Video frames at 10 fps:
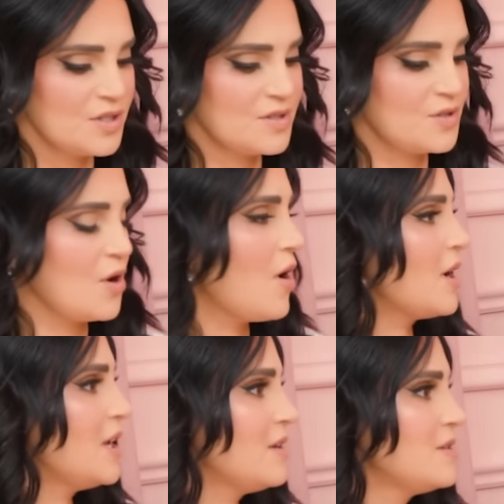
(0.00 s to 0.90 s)
just
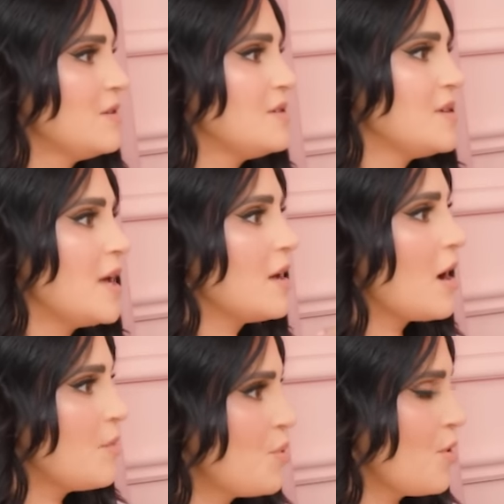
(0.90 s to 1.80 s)
talking to these
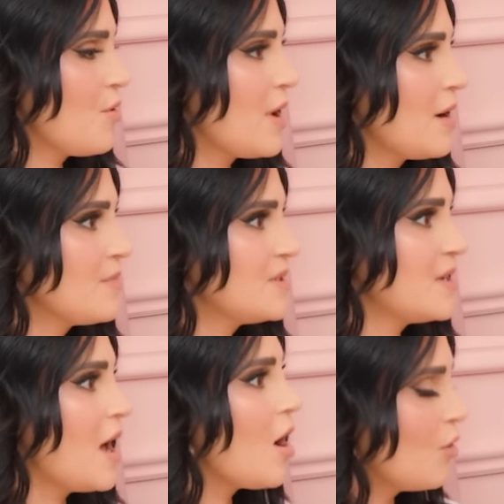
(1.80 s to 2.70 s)
AI programs
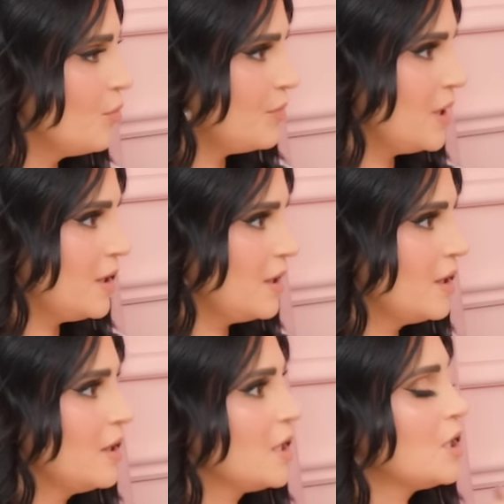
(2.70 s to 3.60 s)
to help me
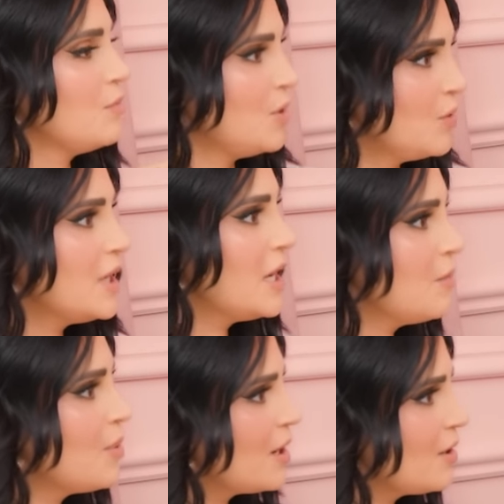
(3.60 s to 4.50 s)

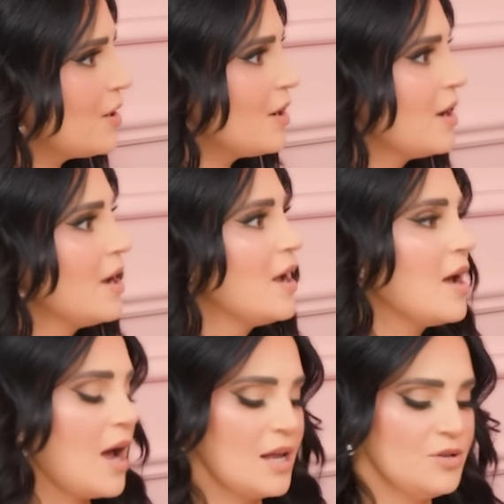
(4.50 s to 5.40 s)
communicate better,
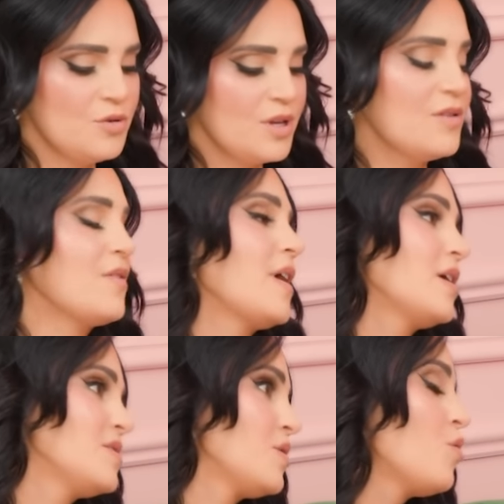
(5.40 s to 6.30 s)
I do think that that
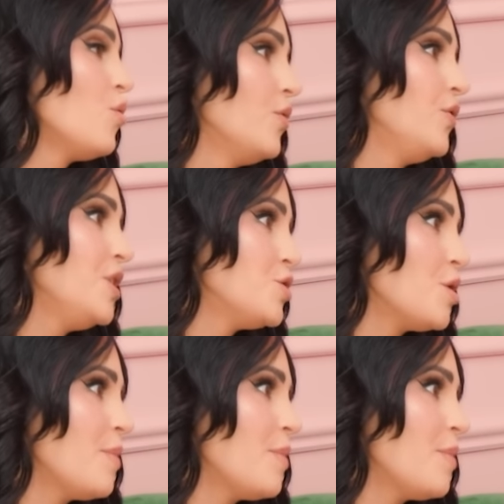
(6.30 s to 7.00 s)
is a cool feature